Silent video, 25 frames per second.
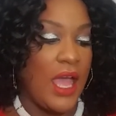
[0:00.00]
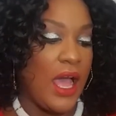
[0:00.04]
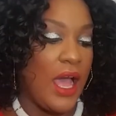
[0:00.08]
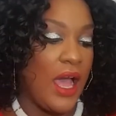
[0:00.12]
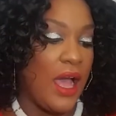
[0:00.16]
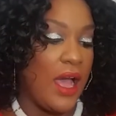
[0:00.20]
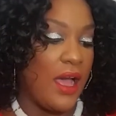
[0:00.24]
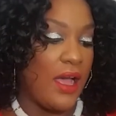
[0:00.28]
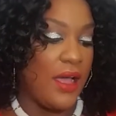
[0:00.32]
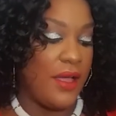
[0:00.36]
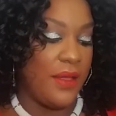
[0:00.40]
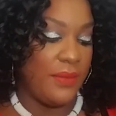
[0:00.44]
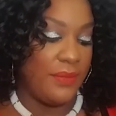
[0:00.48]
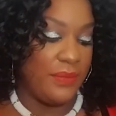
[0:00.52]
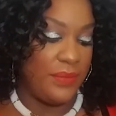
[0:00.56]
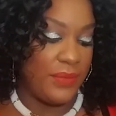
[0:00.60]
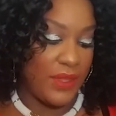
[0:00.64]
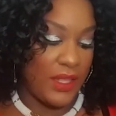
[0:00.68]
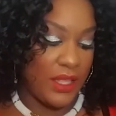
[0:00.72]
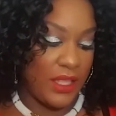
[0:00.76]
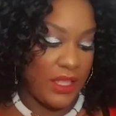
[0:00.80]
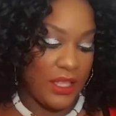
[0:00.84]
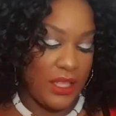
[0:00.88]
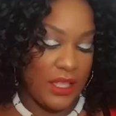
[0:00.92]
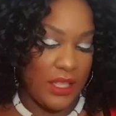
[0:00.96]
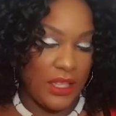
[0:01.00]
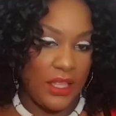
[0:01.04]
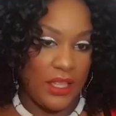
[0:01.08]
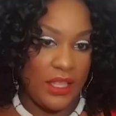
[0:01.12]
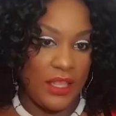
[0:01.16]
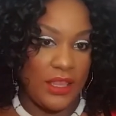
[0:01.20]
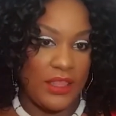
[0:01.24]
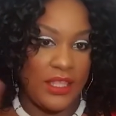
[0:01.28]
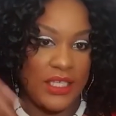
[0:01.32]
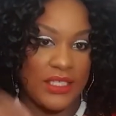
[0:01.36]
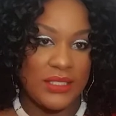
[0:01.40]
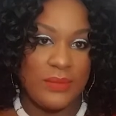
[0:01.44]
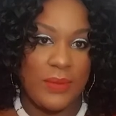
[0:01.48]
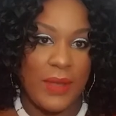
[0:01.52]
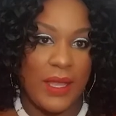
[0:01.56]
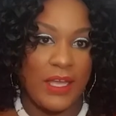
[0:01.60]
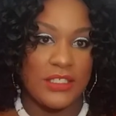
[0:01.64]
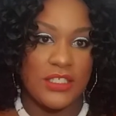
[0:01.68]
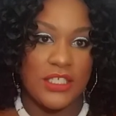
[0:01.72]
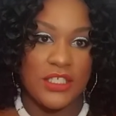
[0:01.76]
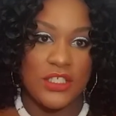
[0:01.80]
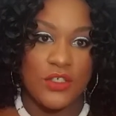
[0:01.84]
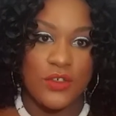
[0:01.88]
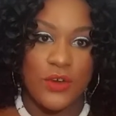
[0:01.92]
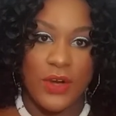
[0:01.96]
Um, this
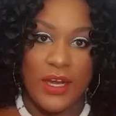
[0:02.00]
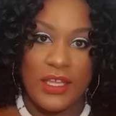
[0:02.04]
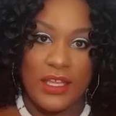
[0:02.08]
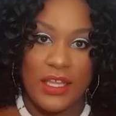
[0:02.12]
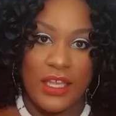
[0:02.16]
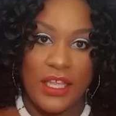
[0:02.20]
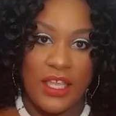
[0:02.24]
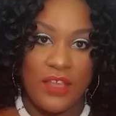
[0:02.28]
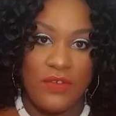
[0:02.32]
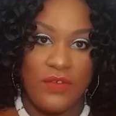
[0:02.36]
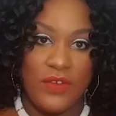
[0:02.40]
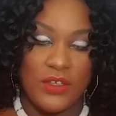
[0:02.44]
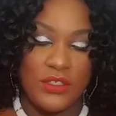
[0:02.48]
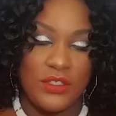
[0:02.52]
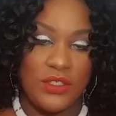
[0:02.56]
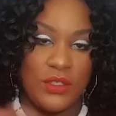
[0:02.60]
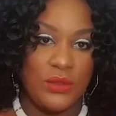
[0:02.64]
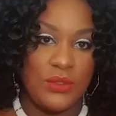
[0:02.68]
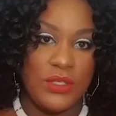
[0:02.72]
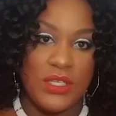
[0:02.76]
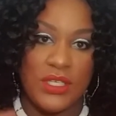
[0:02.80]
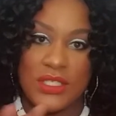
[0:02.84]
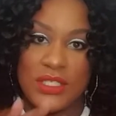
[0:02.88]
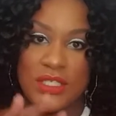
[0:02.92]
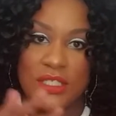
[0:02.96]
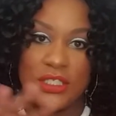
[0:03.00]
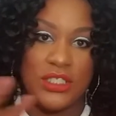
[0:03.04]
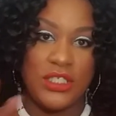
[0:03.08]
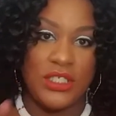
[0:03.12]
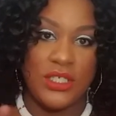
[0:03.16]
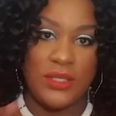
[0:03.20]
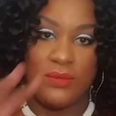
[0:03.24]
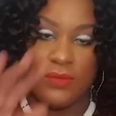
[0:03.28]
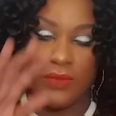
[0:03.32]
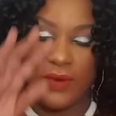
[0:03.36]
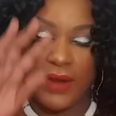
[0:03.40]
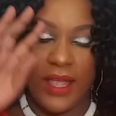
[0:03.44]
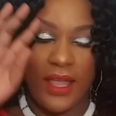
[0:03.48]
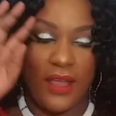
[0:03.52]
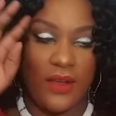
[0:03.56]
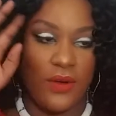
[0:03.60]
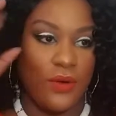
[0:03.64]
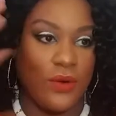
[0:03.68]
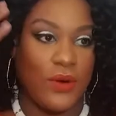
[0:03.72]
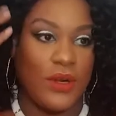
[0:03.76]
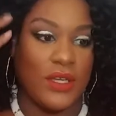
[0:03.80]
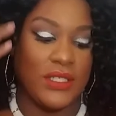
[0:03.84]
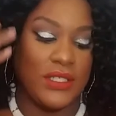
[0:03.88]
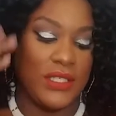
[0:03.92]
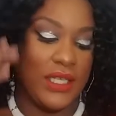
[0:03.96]
box is great. Like if your dude is a gym rat
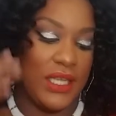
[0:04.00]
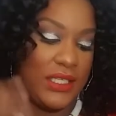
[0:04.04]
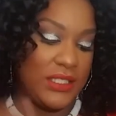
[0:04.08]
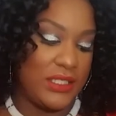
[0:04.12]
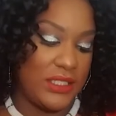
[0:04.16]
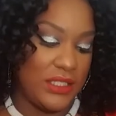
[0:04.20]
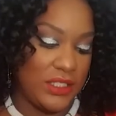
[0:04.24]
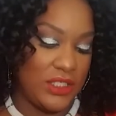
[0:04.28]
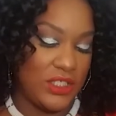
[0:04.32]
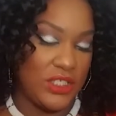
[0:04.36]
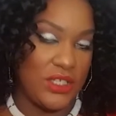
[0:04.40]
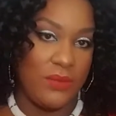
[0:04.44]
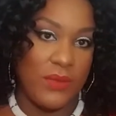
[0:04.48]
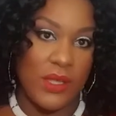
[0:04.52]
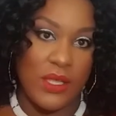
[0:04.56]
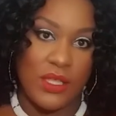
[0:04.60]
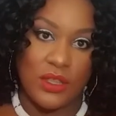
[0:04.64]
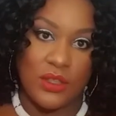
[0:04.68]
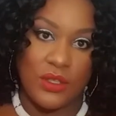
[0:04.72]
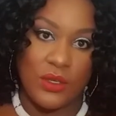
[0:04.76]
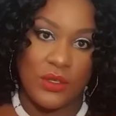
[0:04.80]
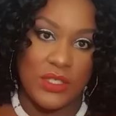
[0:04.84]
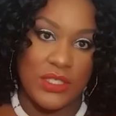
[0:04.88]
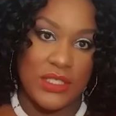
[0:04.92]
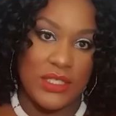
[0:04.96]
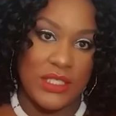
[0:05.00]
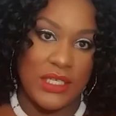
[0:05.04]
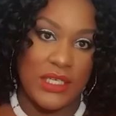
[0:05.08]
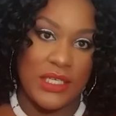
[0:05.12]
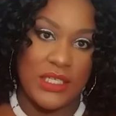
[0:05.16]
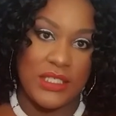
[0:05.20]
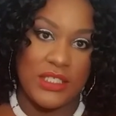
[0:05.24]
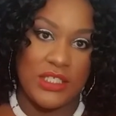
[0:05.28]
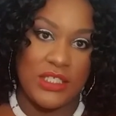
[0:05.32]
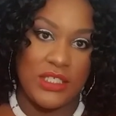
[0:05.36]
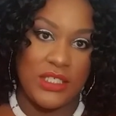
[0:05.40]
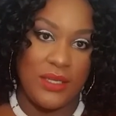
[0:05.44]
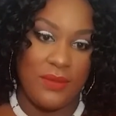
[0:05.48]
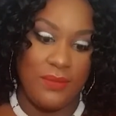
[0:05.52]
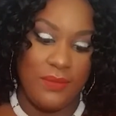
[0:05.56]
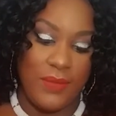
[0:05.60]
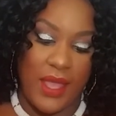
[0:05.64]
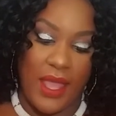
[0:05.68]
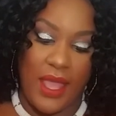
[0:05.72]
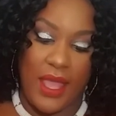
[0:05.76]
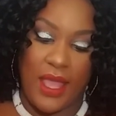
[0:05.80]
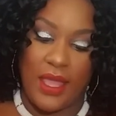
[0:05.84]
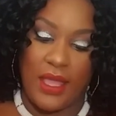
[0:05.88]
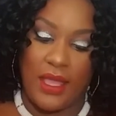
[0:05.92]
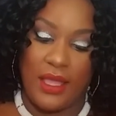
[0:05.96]
or stays in the gym, he could throw this in his gym
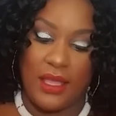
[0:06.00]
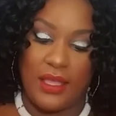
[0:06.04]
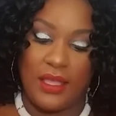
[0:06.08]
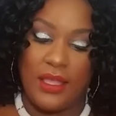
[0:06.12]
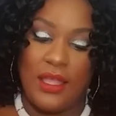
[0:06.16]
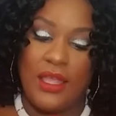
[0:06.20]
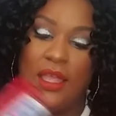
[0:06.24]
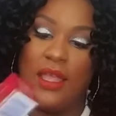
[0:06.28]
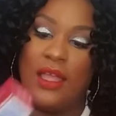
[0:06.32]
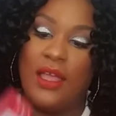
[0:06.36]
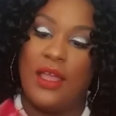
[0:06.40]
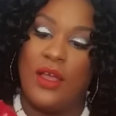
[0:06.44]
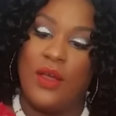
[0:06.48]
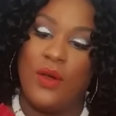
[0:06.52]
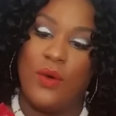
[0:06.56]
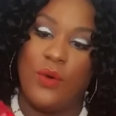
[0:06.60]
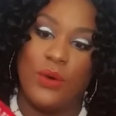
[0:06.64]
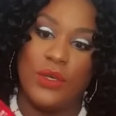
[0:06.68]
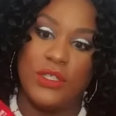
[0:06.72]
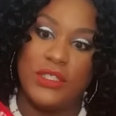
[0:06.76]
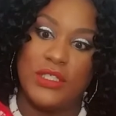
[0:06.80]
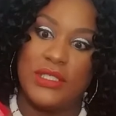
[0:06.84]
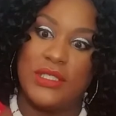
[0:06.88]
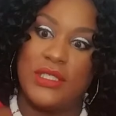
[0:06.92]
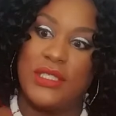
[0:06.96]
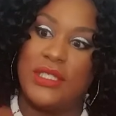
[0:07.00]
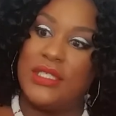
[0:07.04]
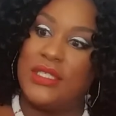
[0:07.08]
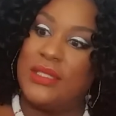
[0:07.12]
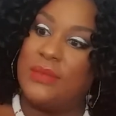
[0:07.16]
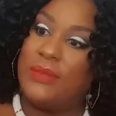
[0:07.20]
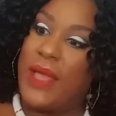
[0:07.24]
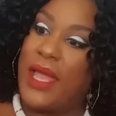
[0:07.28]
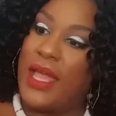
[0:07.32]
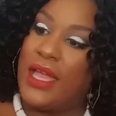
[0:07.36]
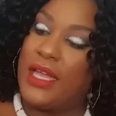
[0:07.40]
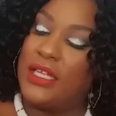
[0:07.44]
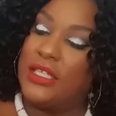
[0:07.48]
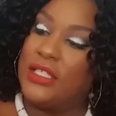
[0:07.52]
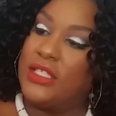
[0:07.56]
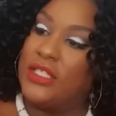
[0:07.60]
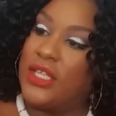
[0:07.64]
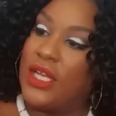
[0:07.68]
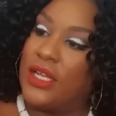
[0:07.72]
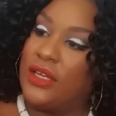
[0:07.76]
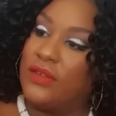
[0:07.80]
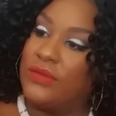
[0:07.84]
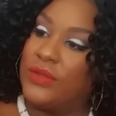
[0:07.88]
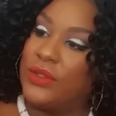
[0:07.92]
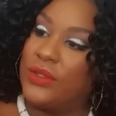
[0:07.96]
bag or just in his bag in
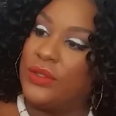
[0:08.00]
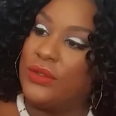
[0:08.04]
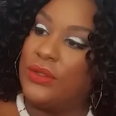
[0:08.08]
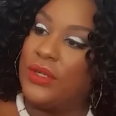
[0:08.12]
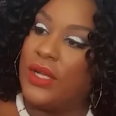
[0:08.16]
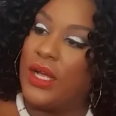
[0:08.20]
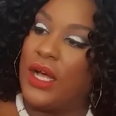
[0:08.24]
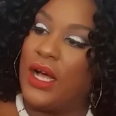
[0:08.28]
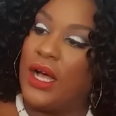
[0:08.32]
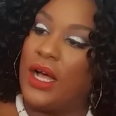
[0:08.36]
general.